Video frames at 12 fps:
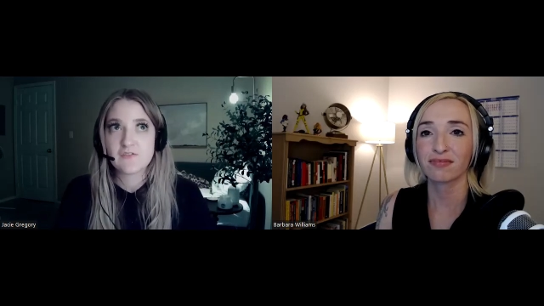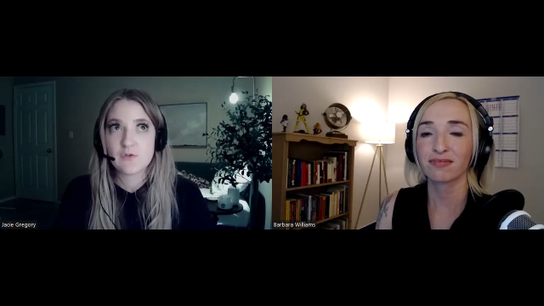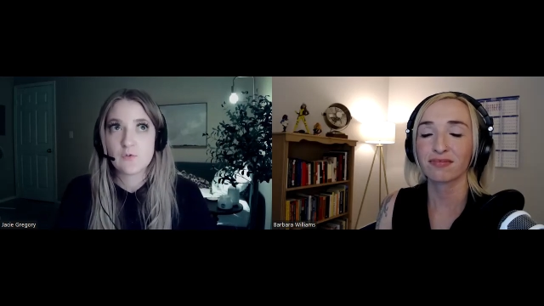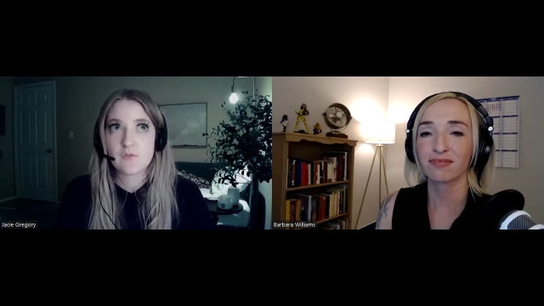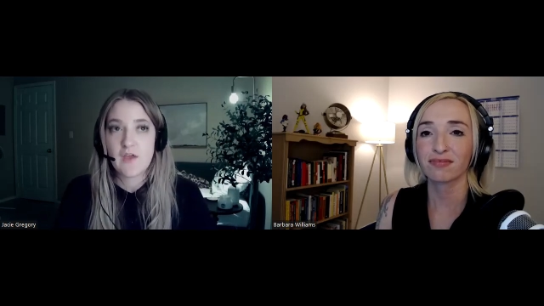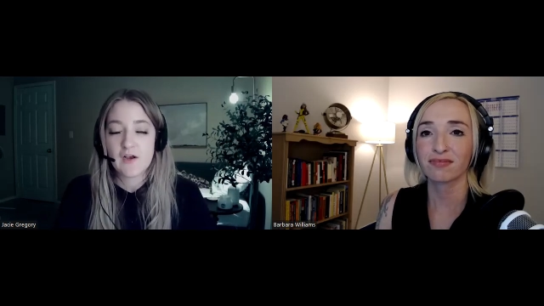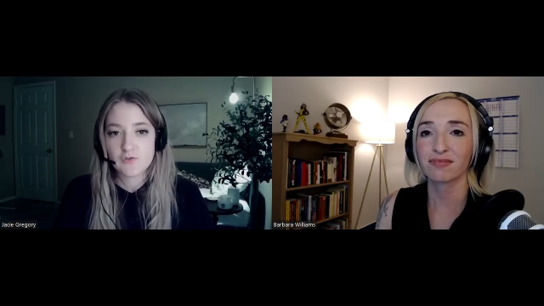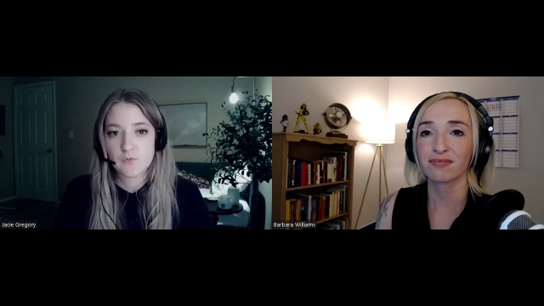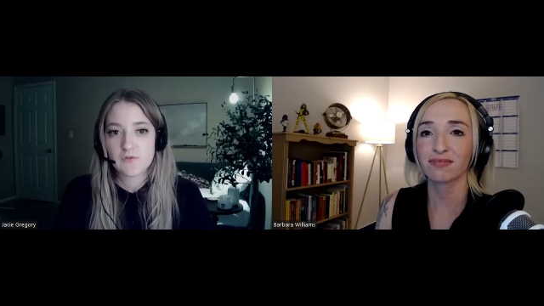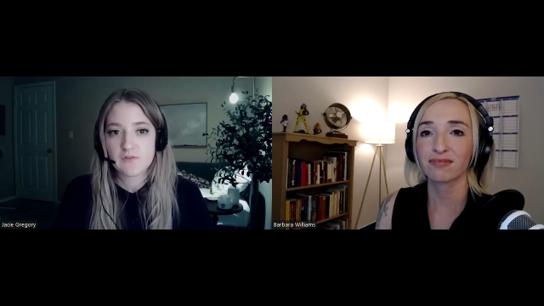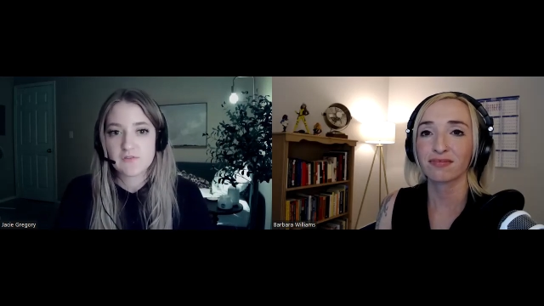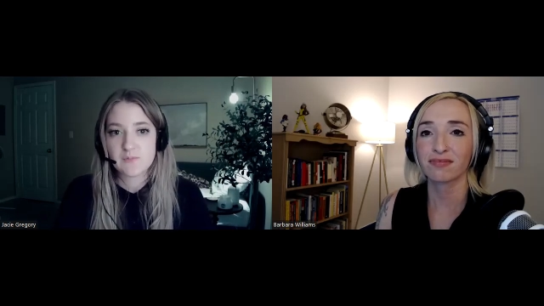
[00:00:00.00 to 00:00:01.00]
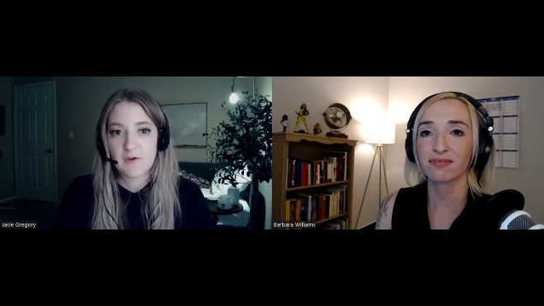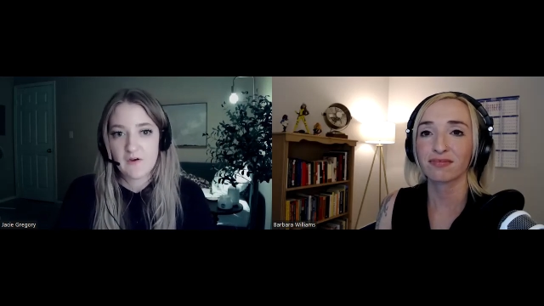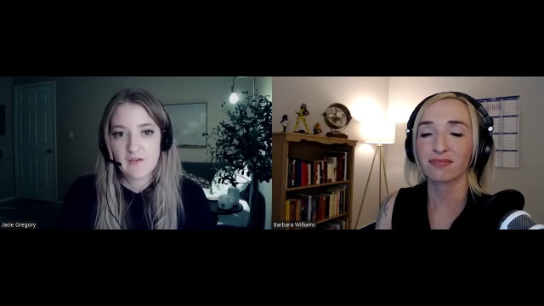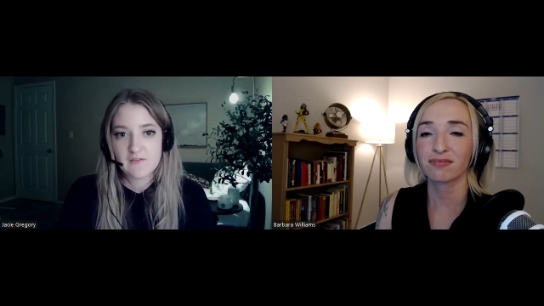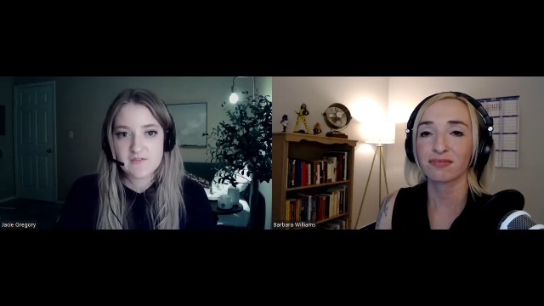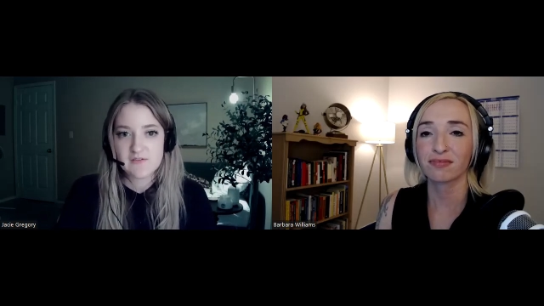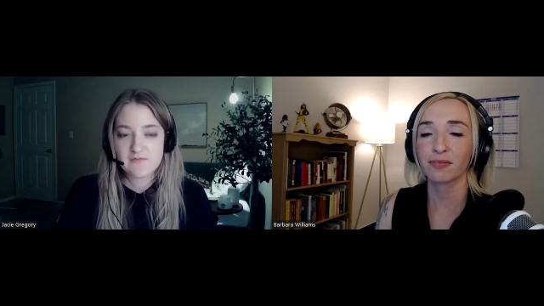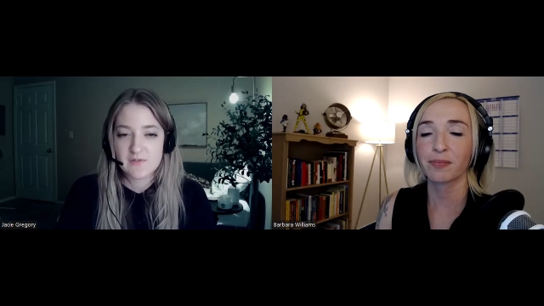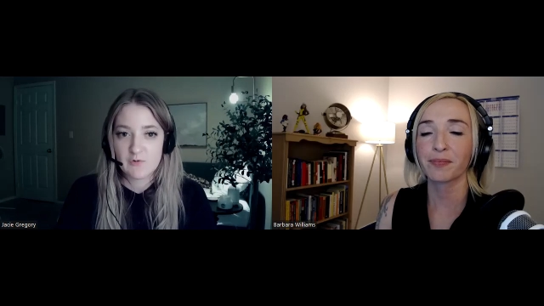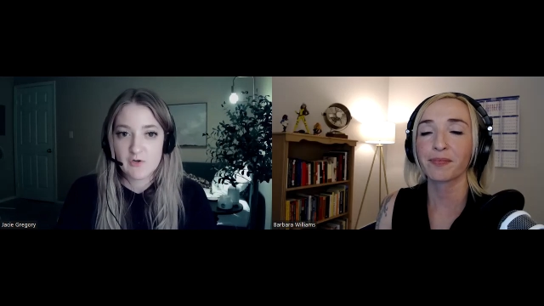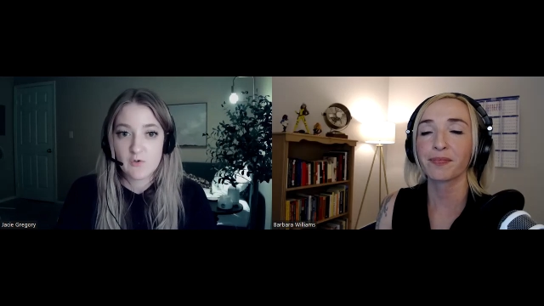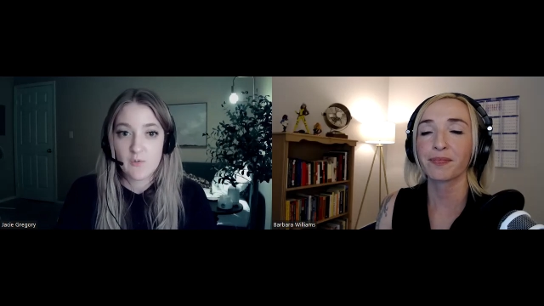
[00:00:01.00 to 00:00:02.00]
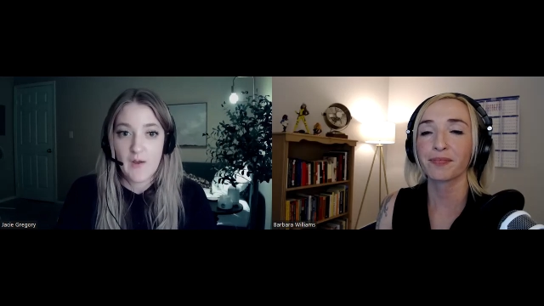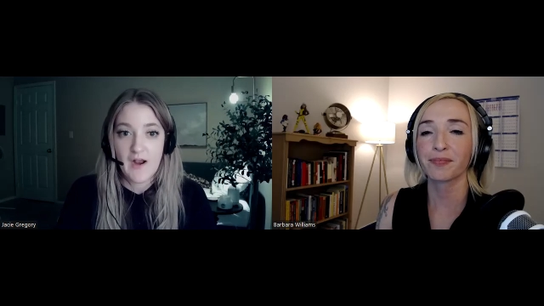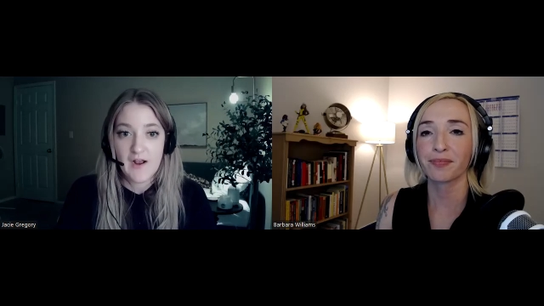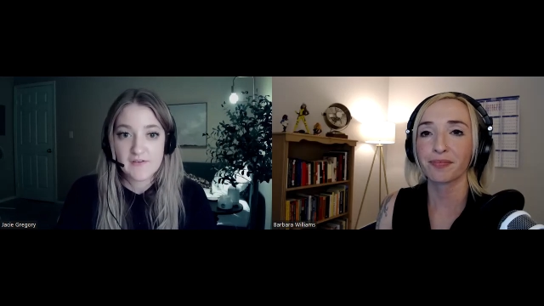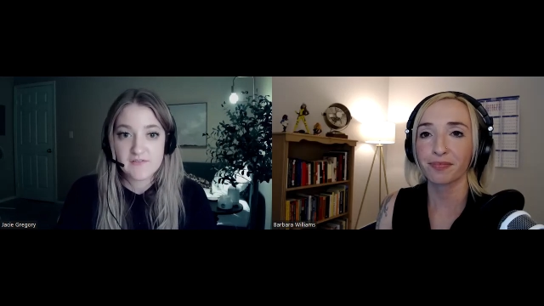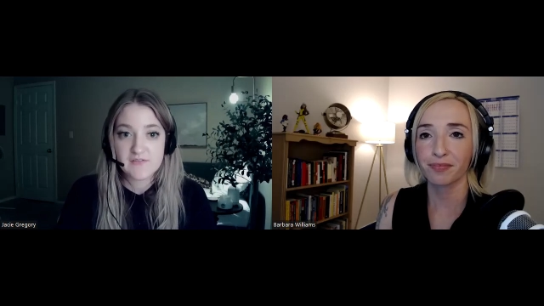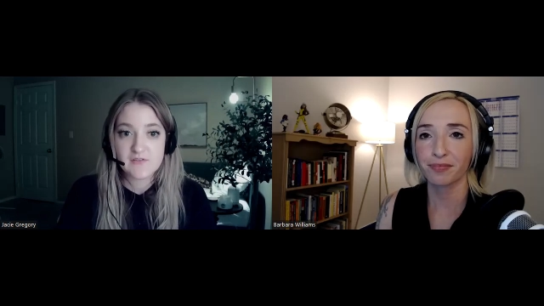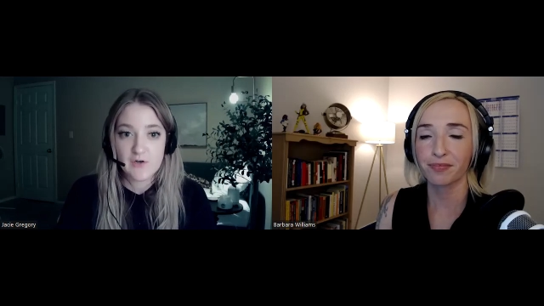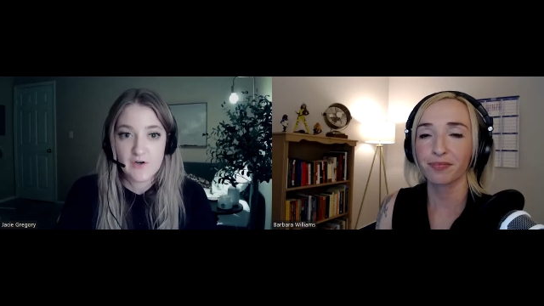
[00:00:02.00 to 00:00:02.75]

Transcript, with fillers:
Speaker 1: to the actual experience of someone who has C I